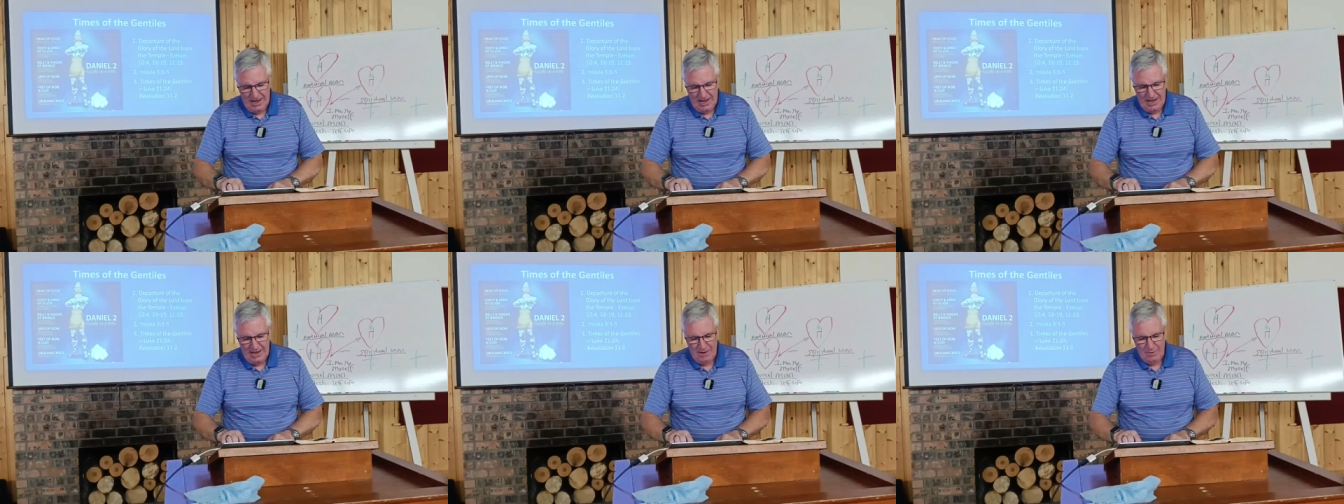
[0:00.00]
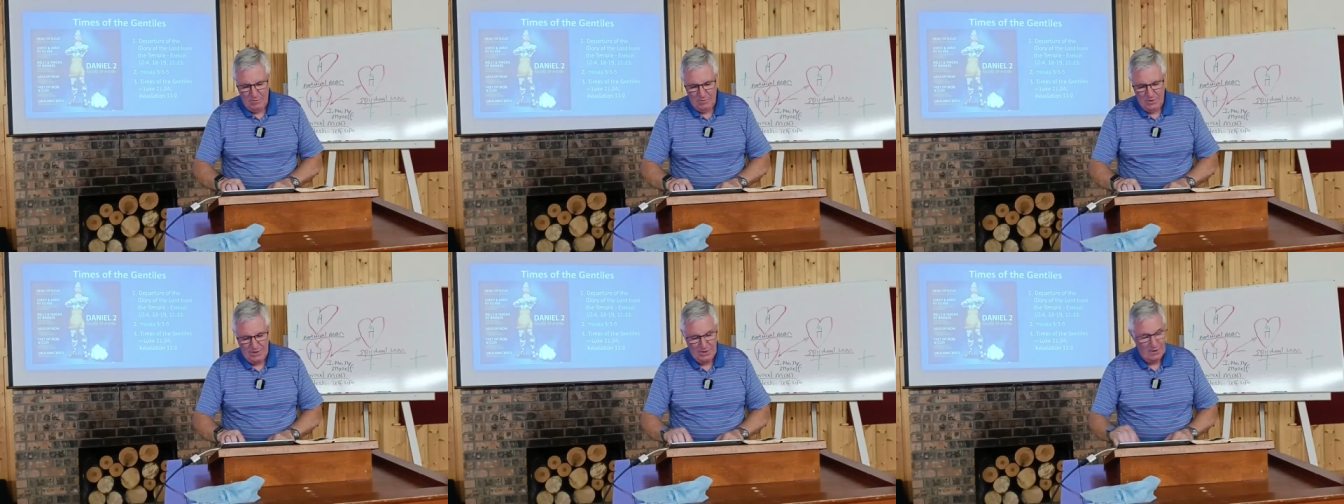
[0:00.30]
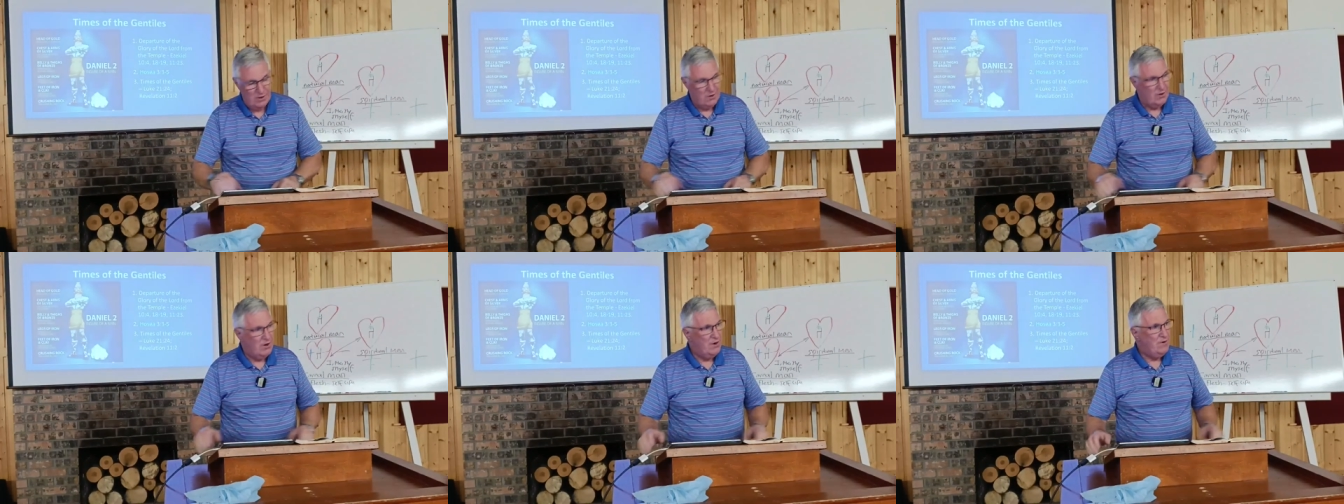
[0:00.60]
uh, when
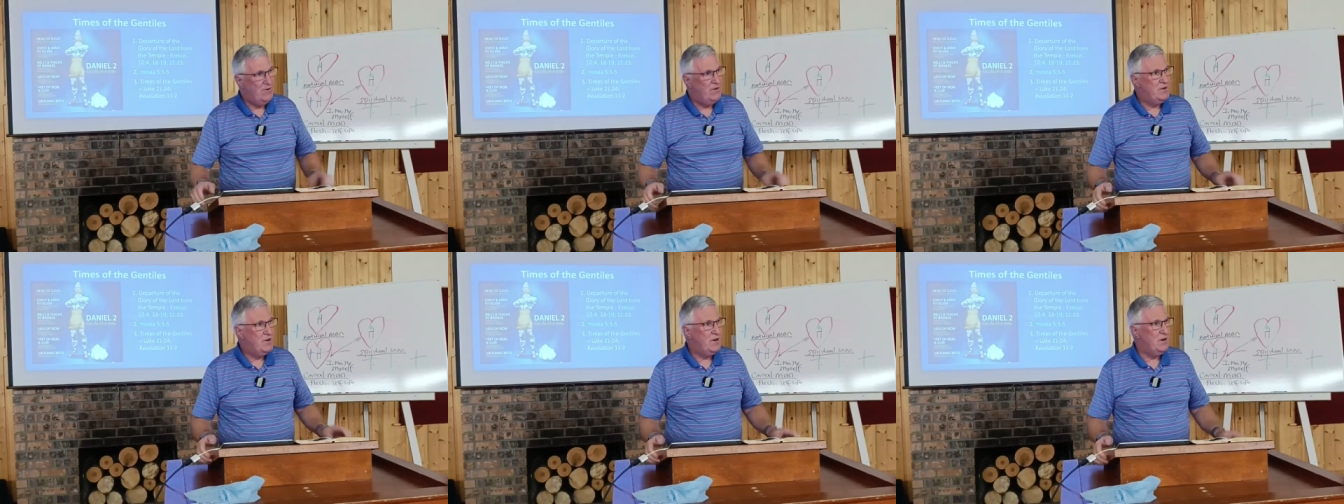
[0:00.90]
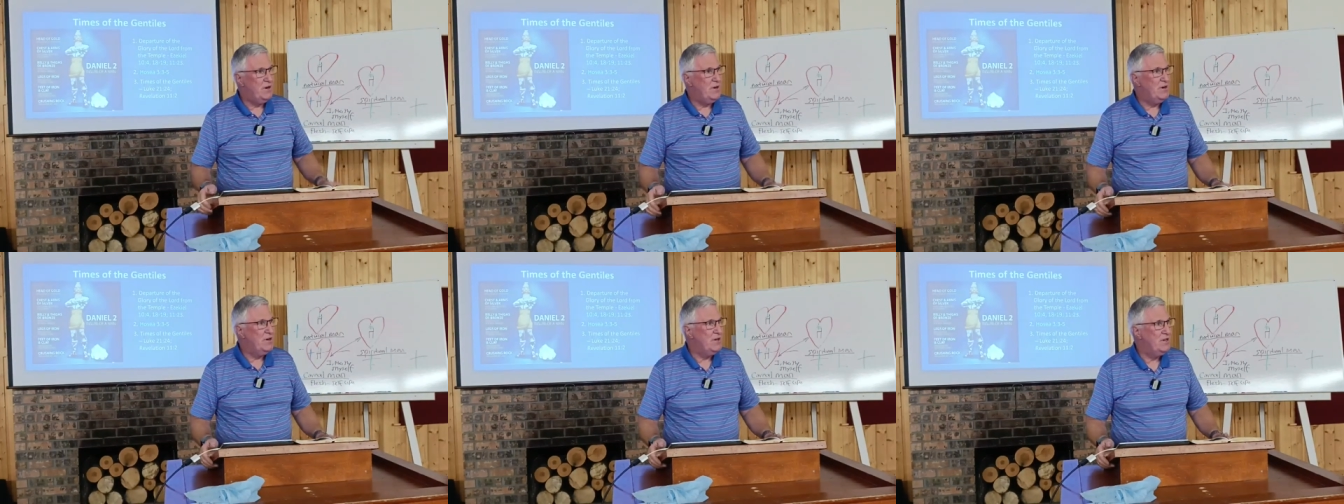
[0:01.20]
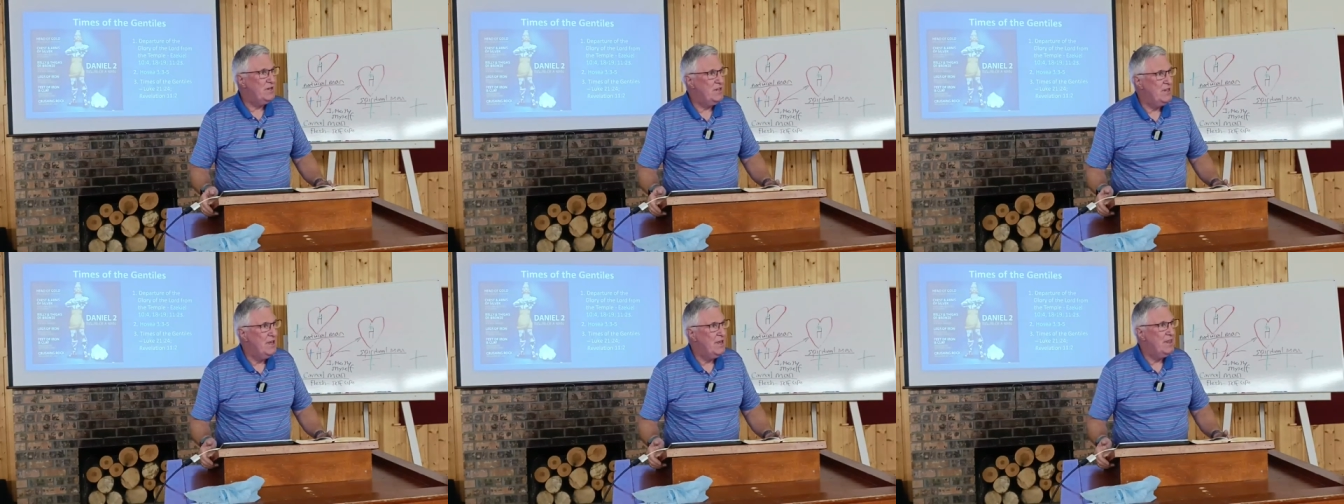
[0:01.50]
the Lord
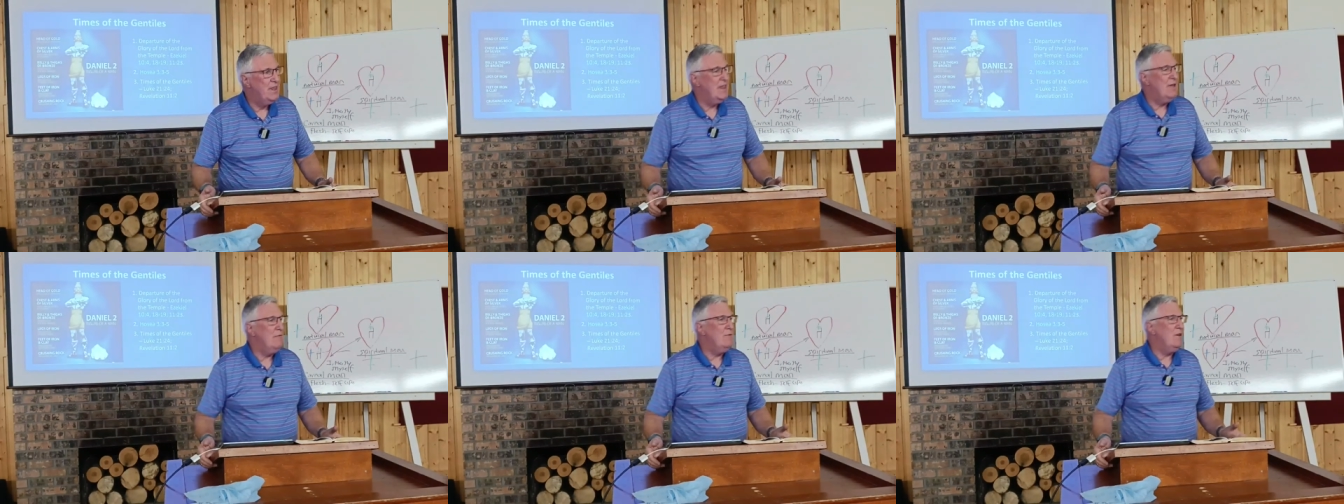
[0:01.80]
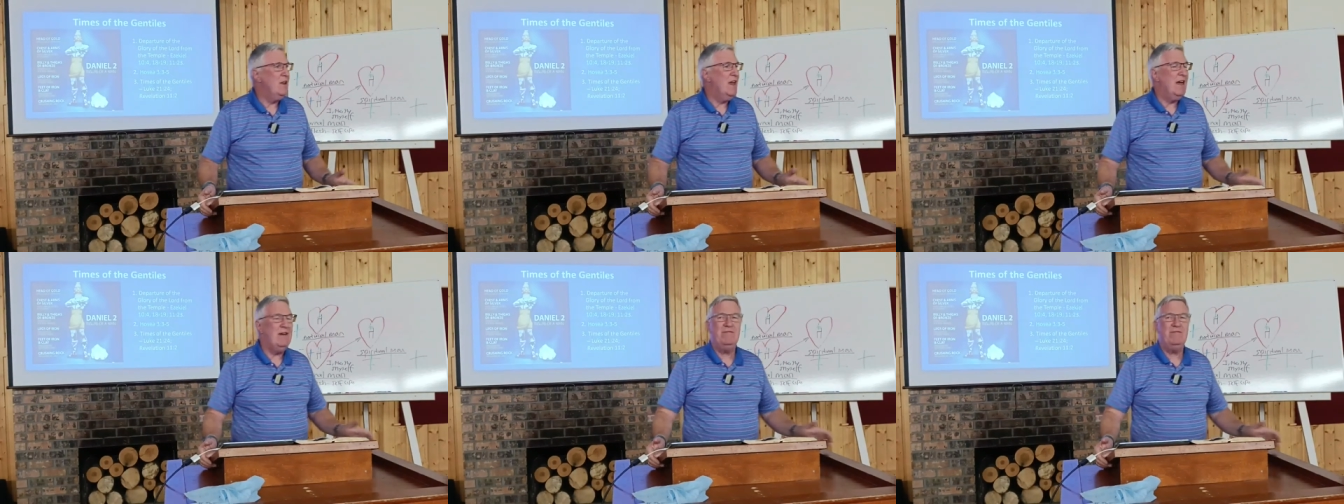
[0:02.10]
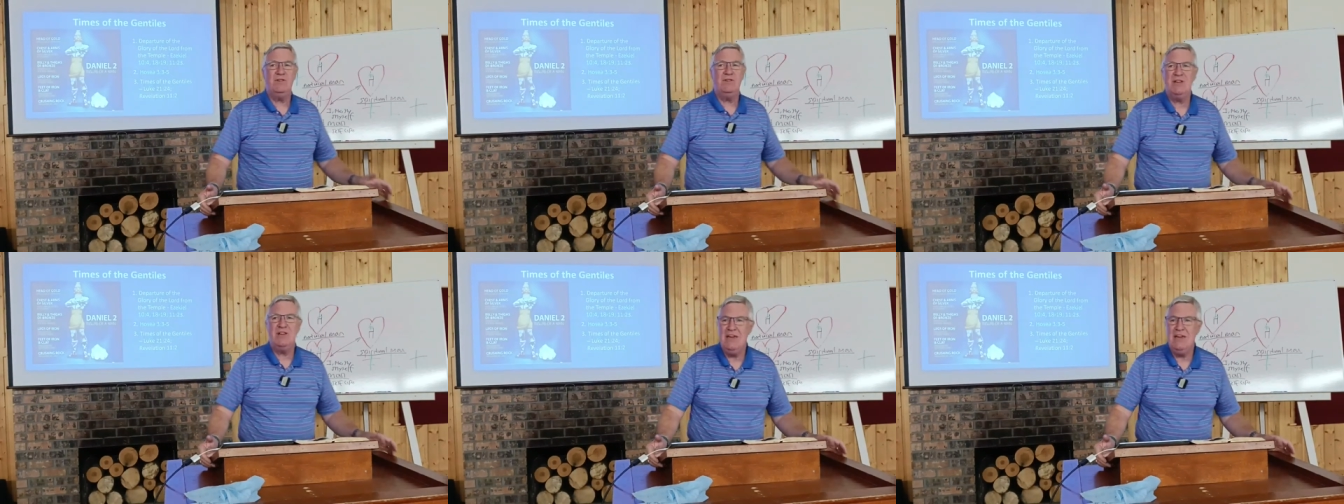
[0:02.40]
returns, then they will
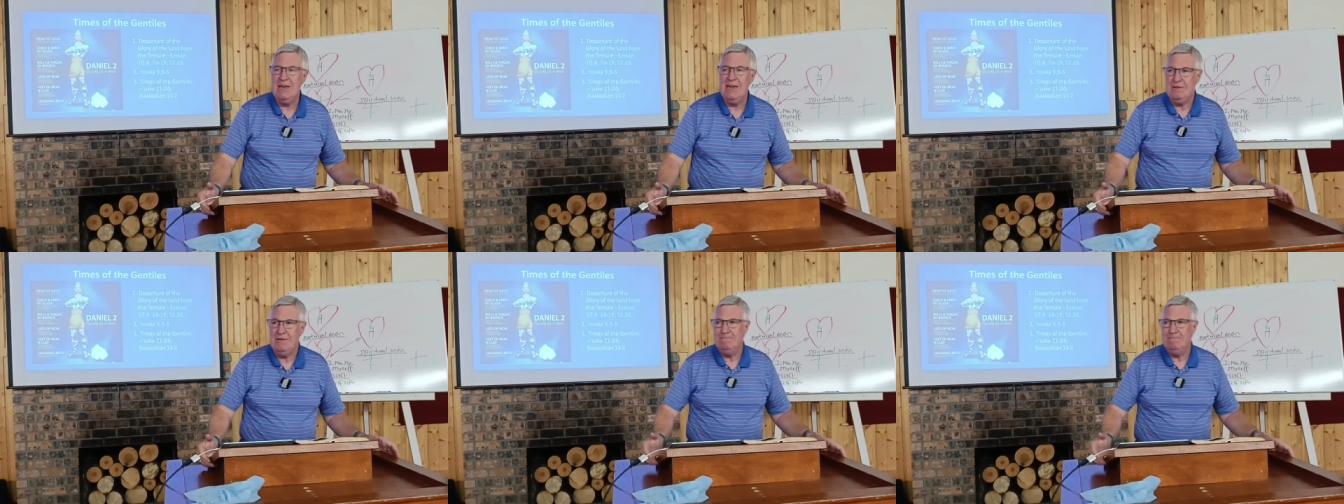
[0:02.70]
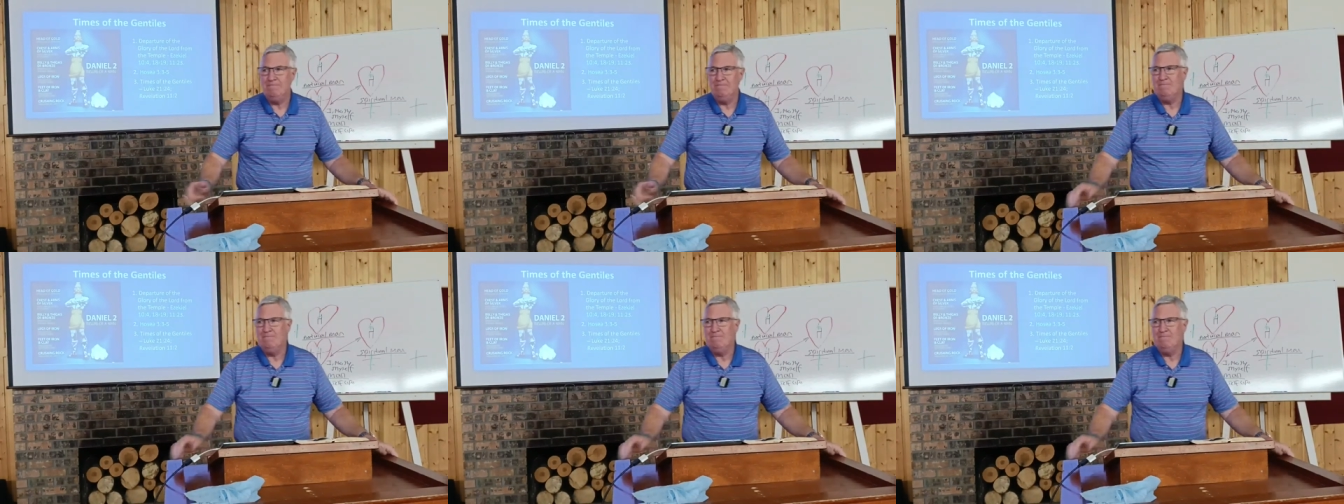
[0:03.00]
have their king